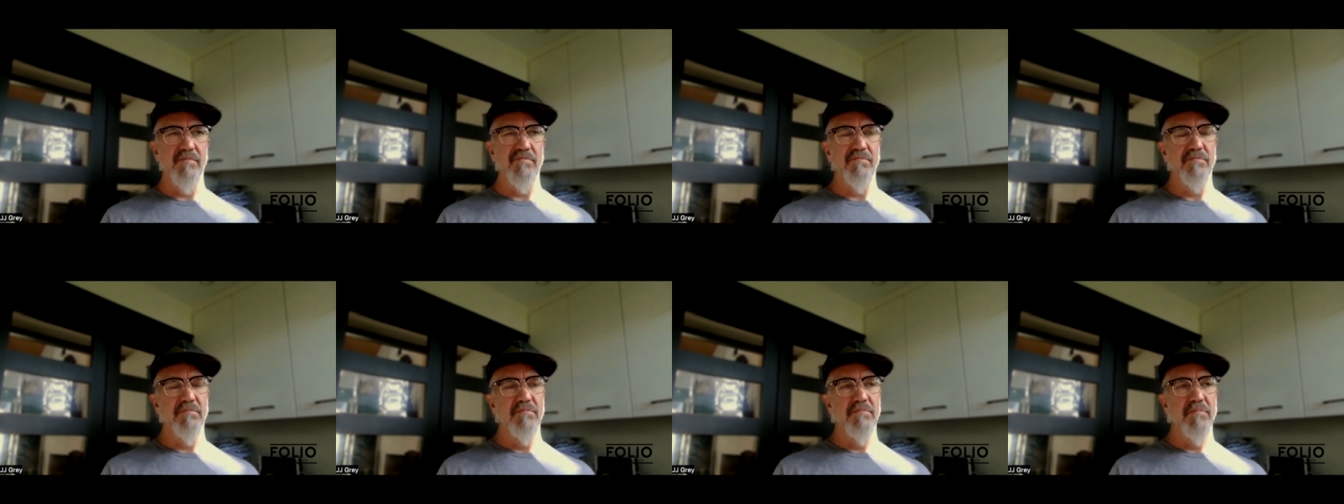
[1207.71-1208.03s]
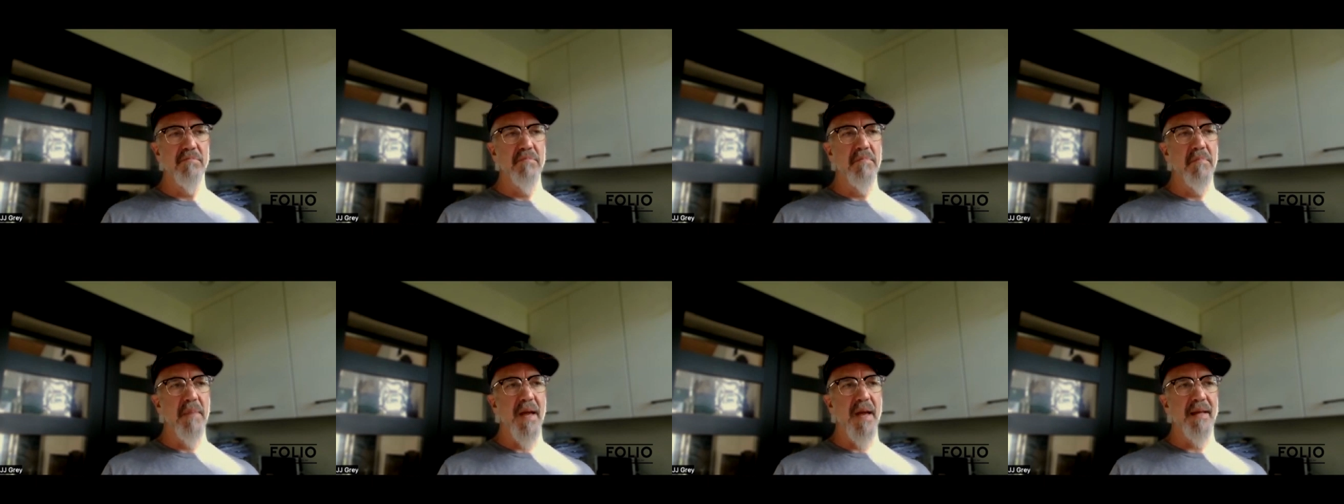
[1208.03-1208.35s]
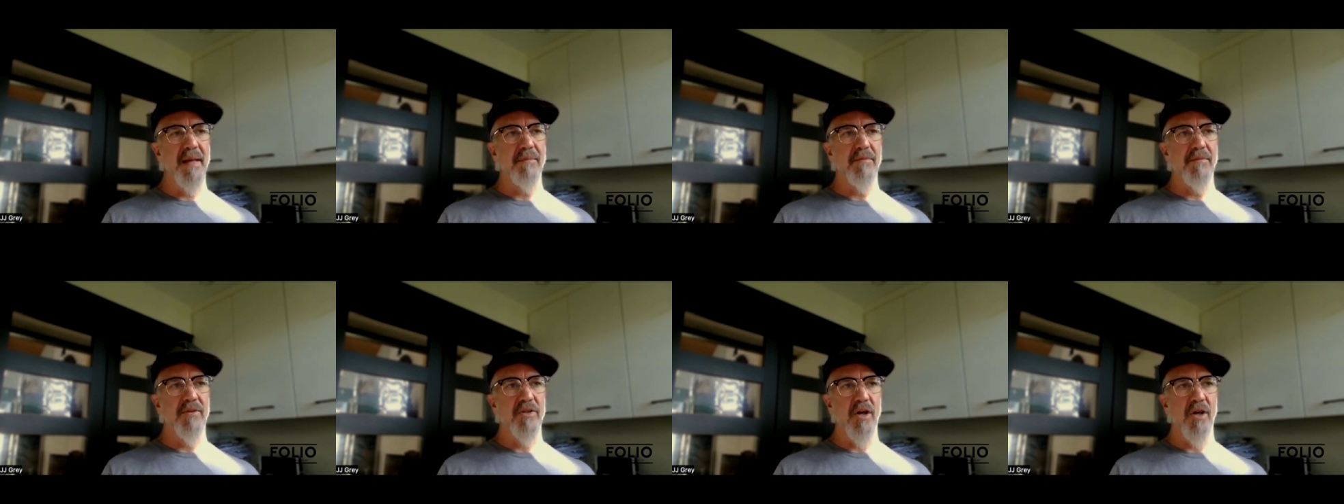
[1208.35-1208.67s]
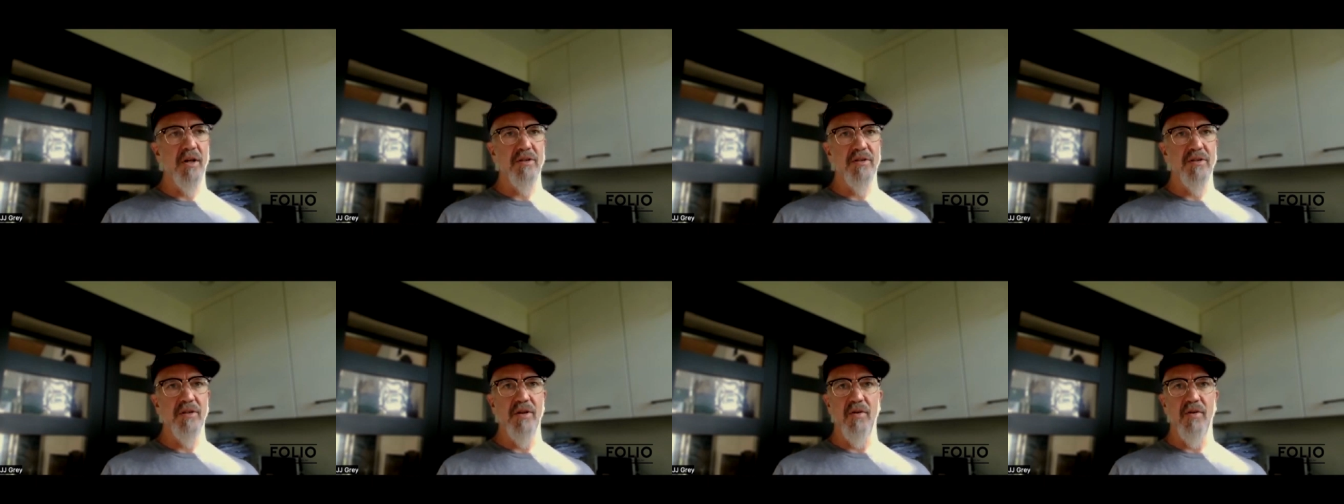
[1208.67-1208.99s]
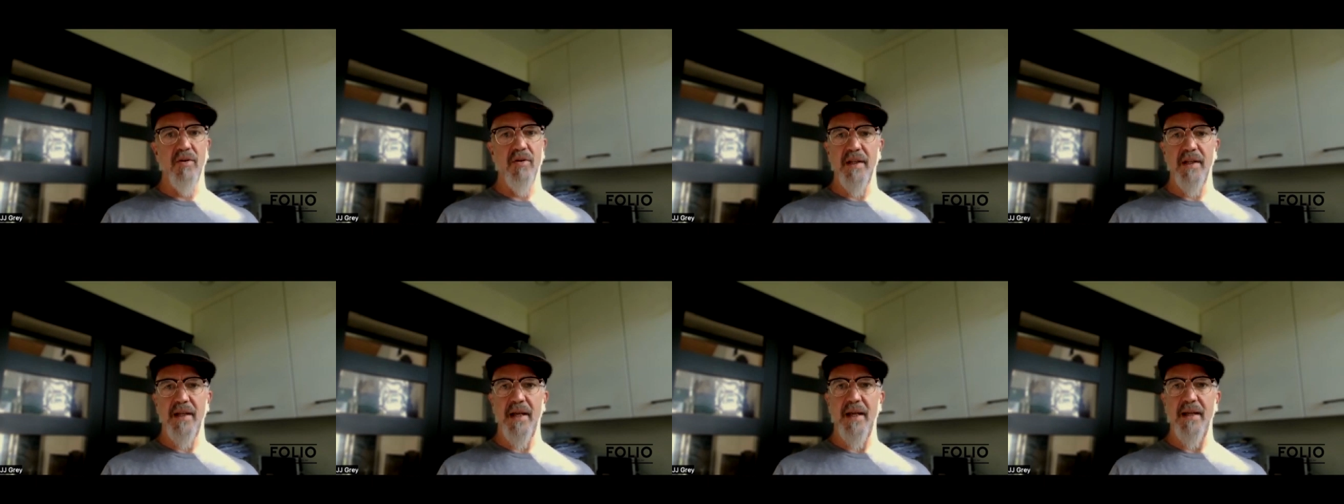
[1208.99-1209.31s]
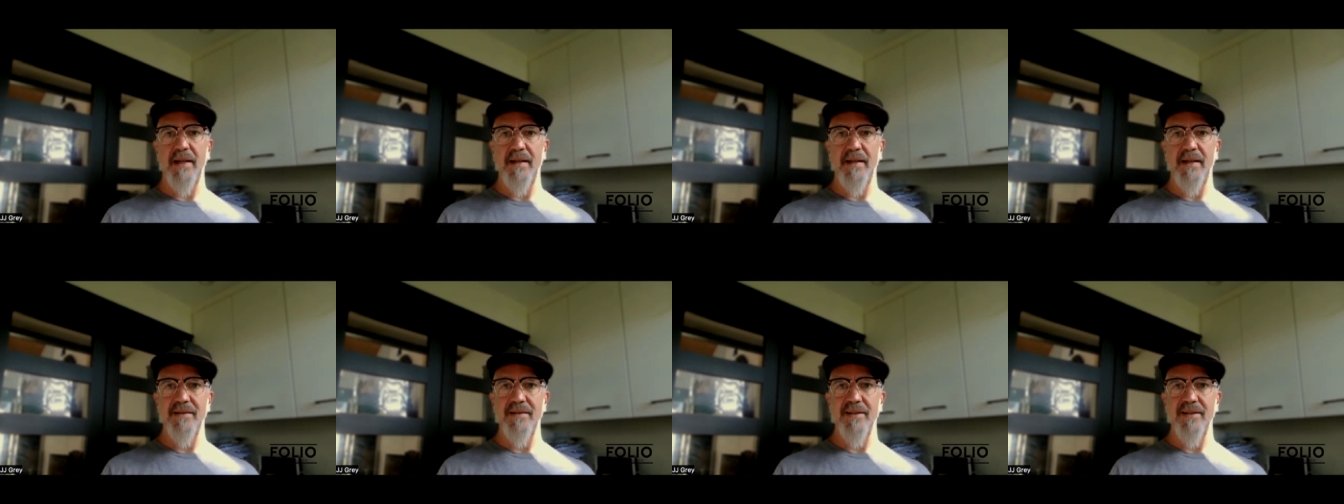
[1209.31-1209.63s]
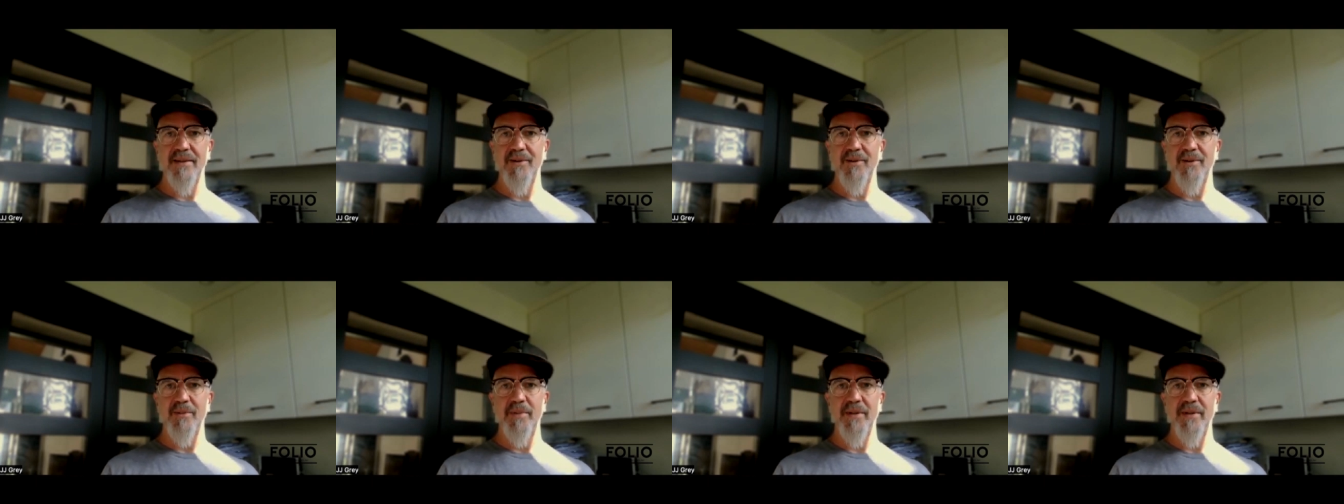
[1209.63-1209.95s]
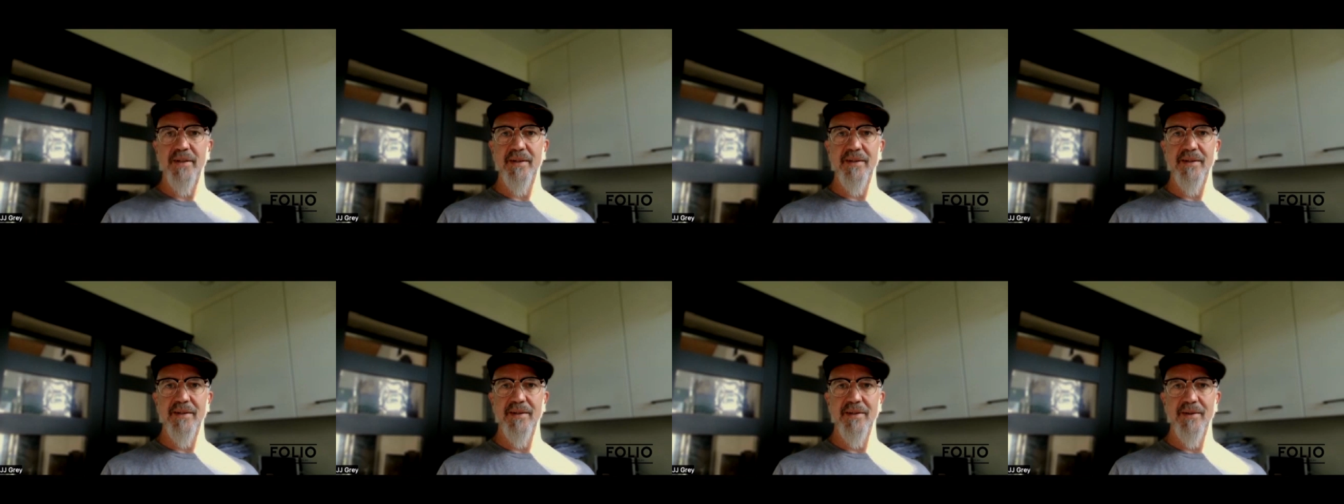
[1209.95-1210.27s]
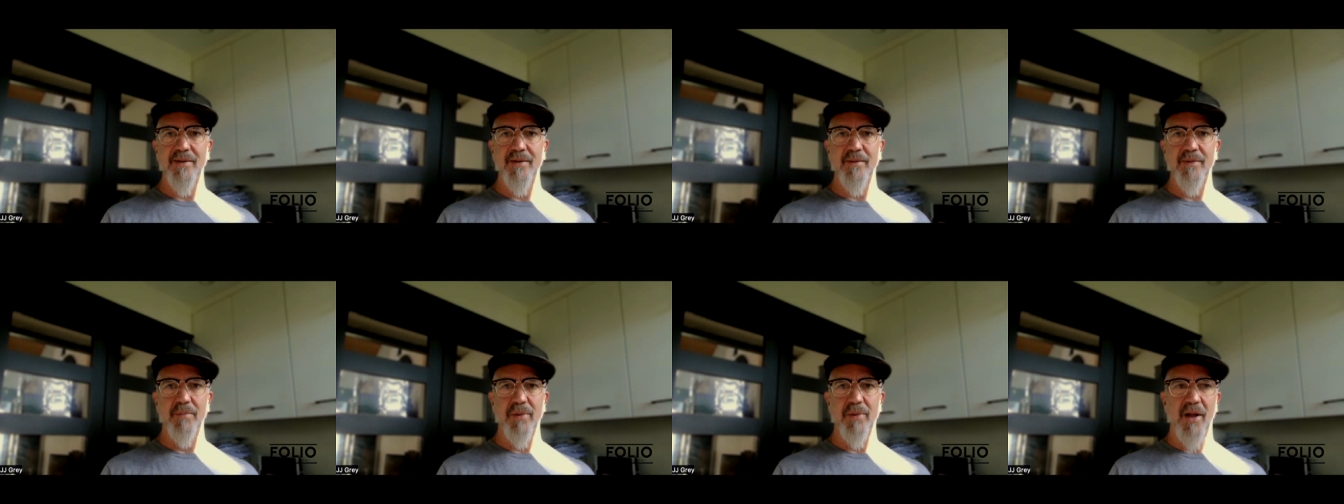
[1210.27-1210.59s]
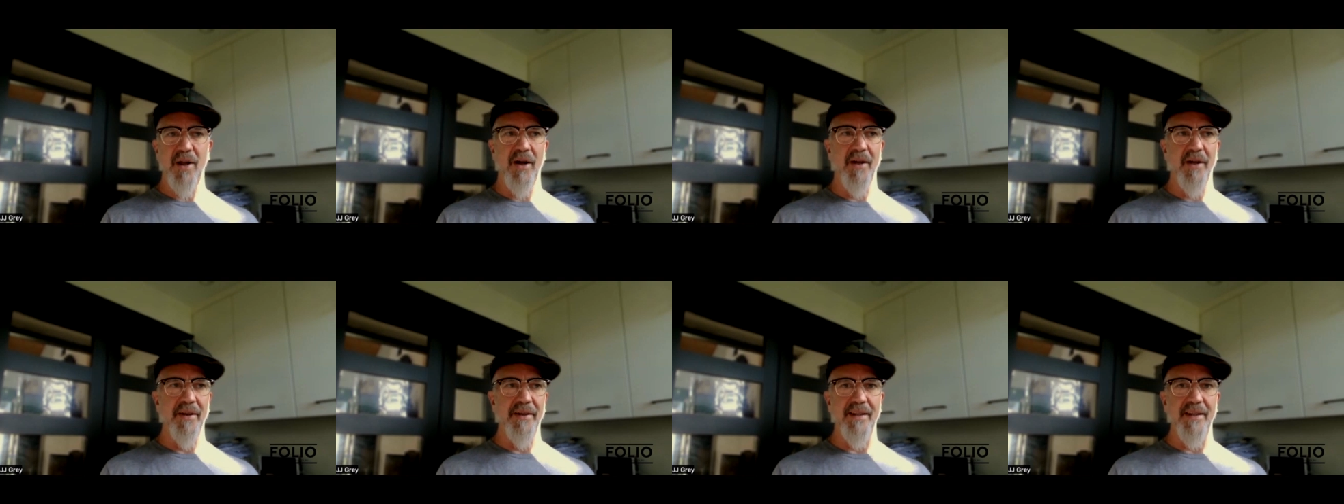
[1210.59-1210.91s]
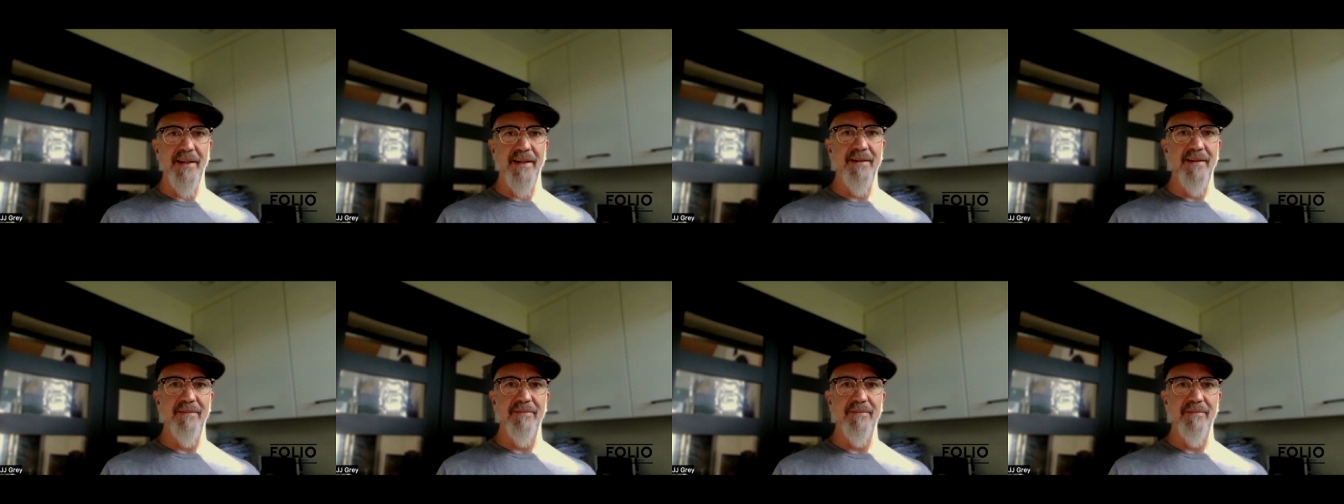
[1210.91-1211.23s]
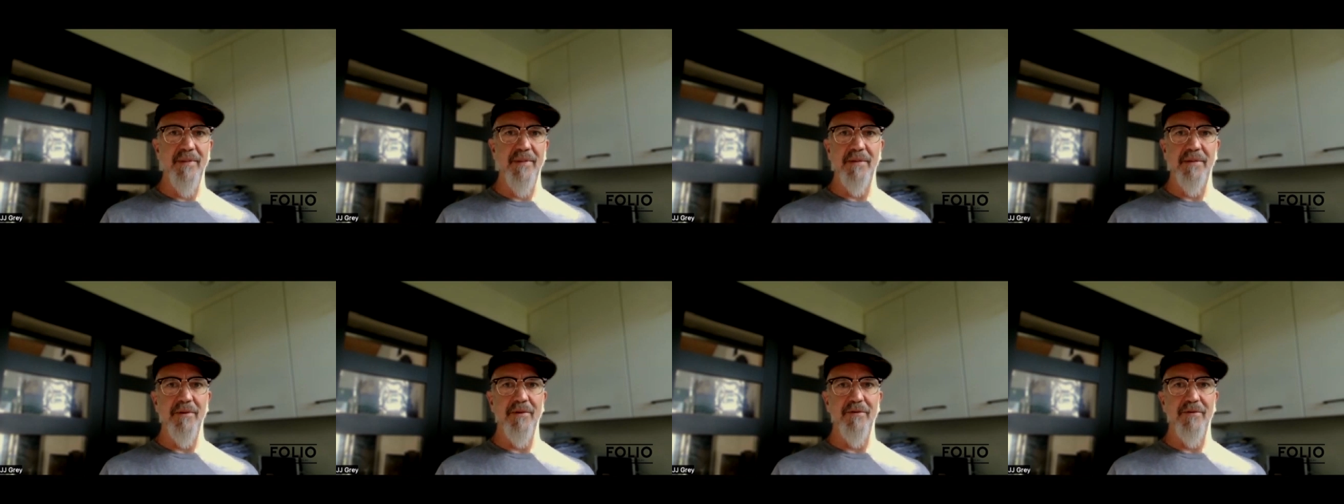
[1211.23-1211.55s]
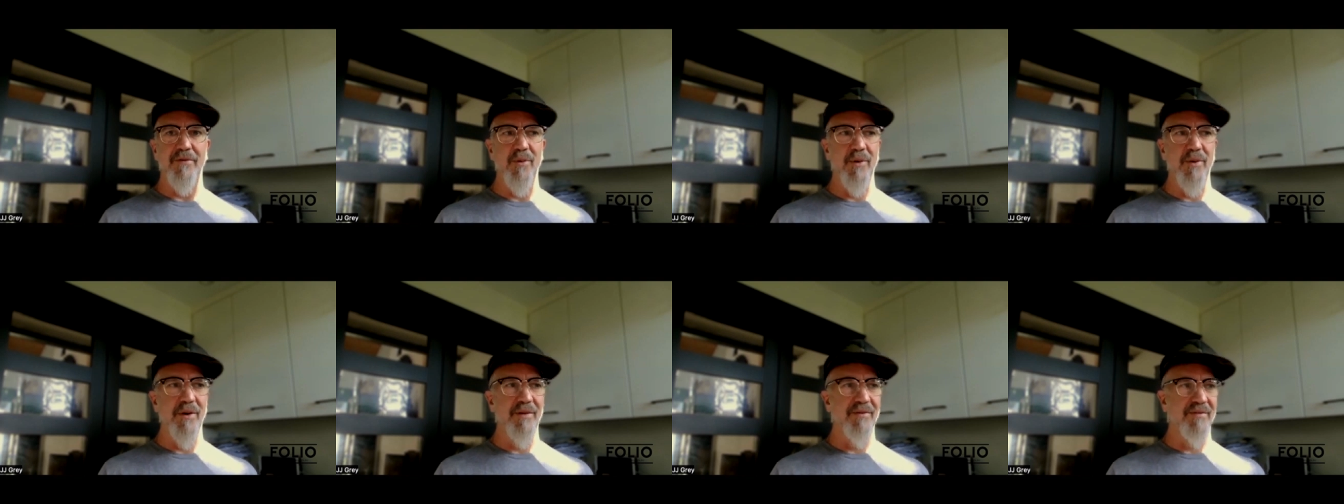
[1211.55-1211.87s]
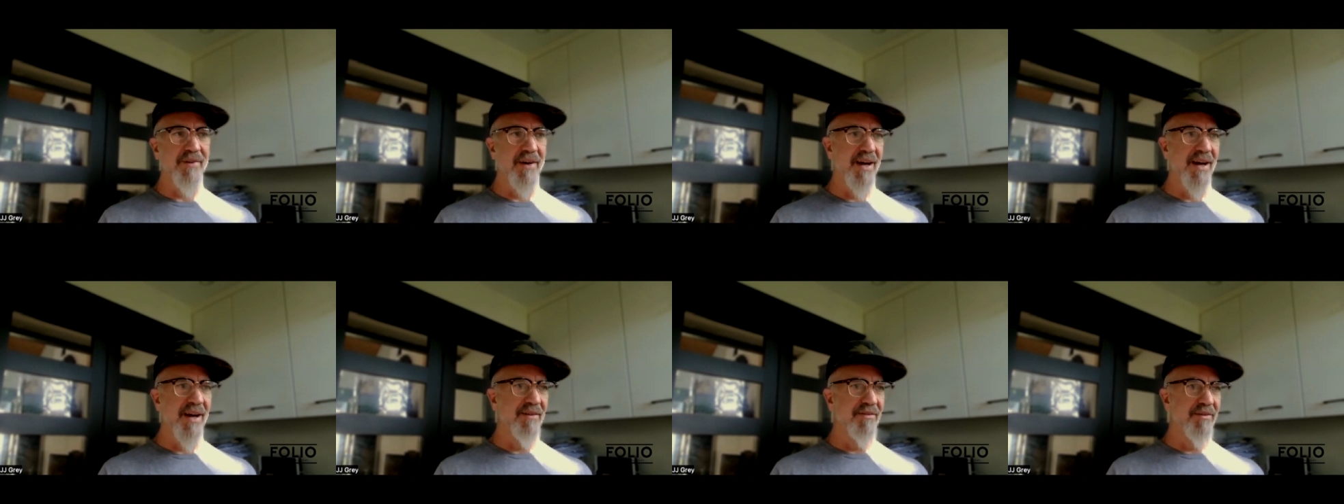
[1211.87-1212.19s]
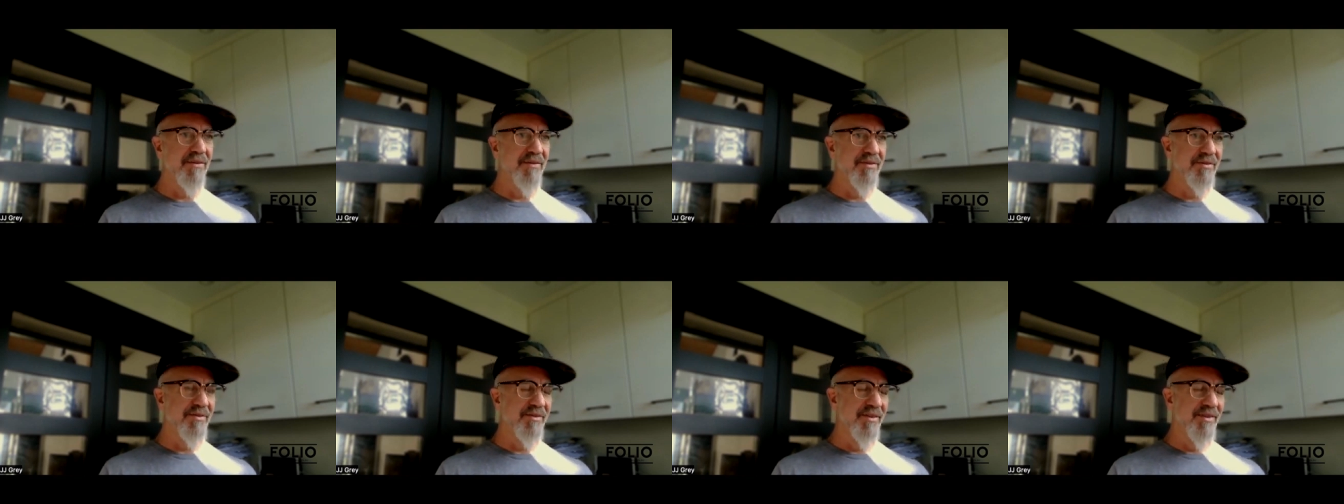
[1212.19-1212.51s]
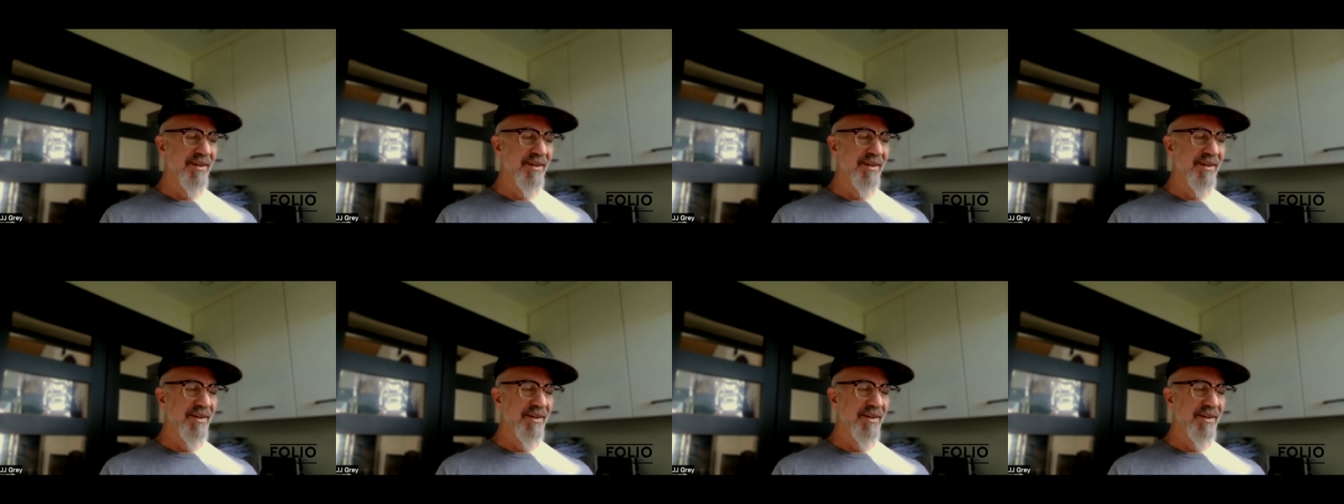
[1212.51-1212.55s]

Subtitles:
may touch the early 80s a little bit, Blondie, maybe a 45 of